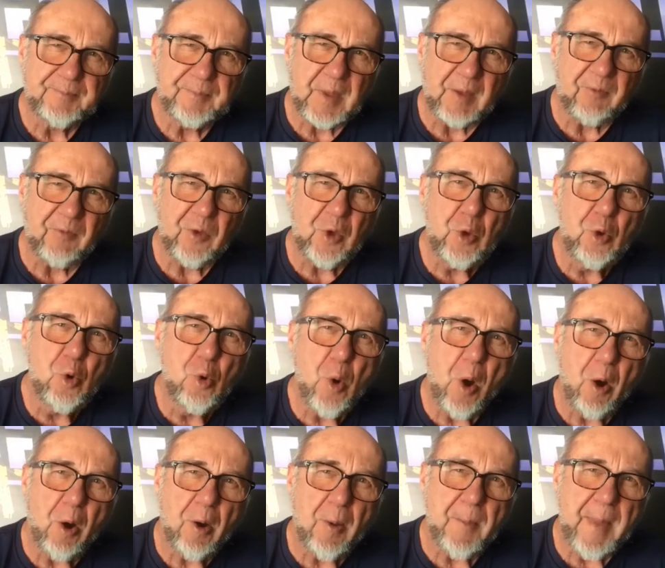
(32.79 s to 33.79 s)
If you
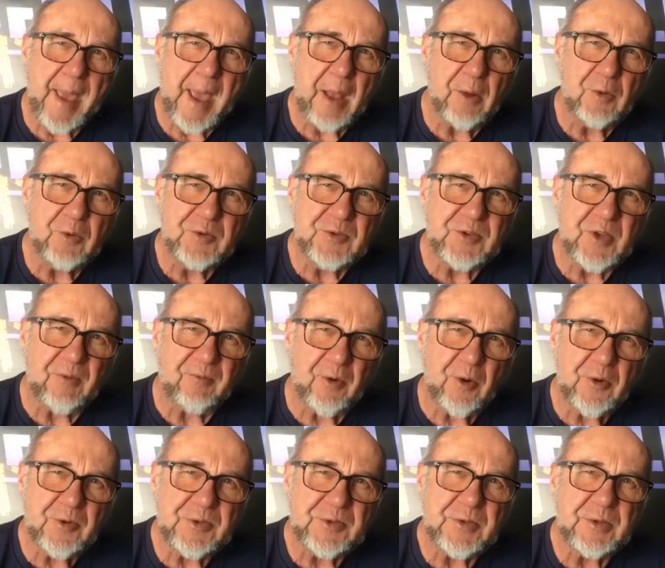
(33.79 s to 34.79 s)
are a man who
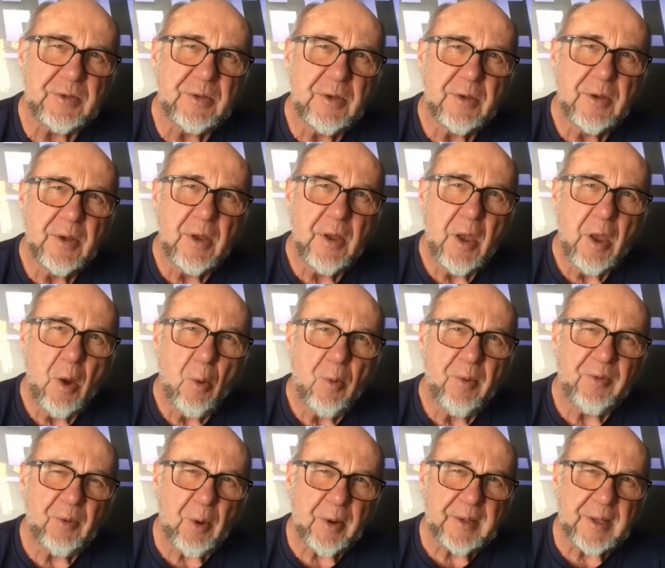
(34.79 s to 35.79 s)
suffers with
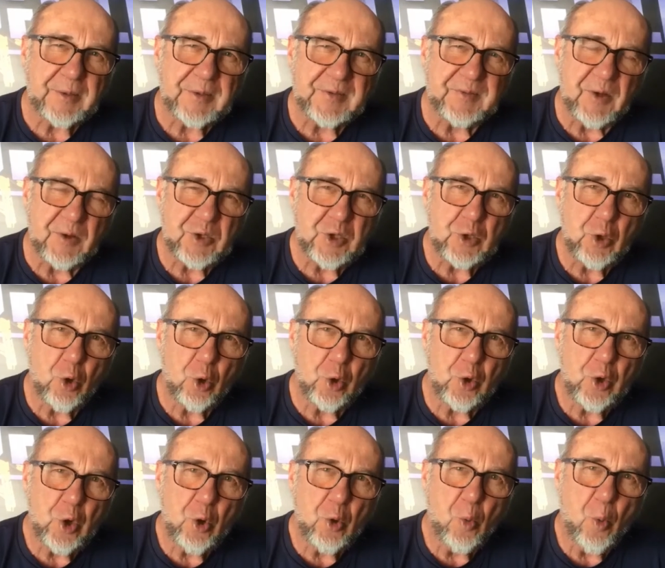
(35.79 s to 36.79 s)
erectile dysfunction or
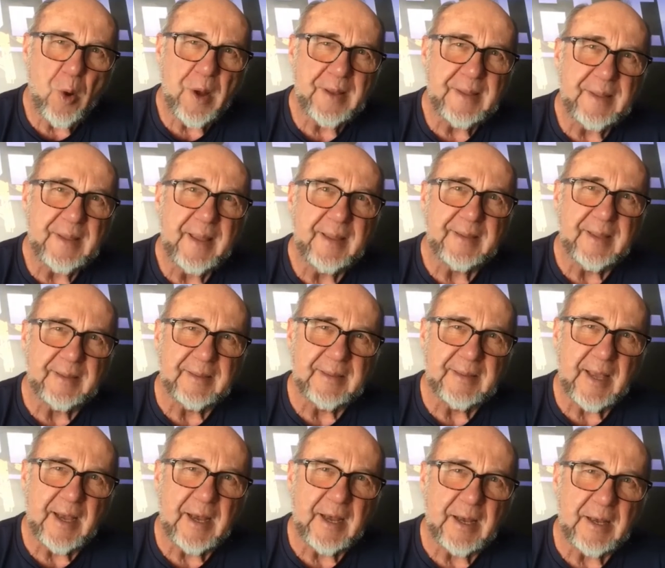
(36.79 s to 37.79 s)
no one that
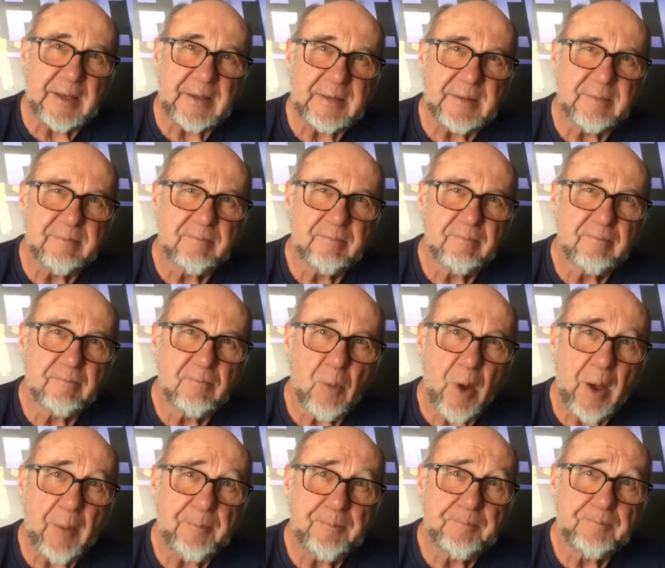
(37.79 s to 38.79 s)
does,
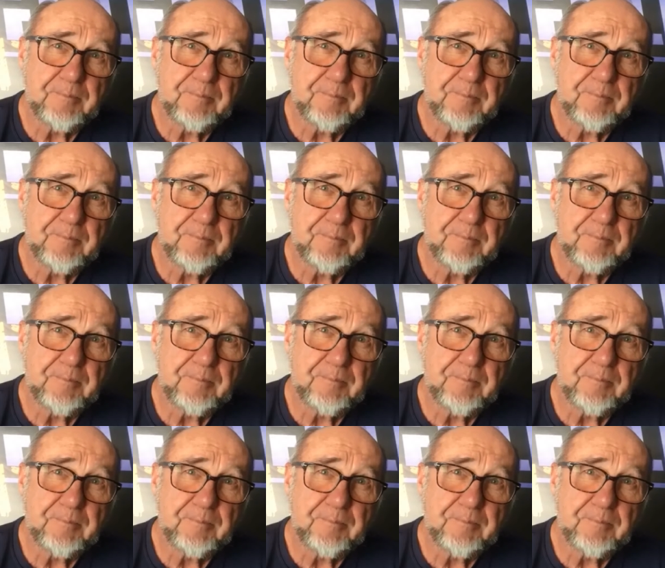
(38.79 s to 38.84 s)
well,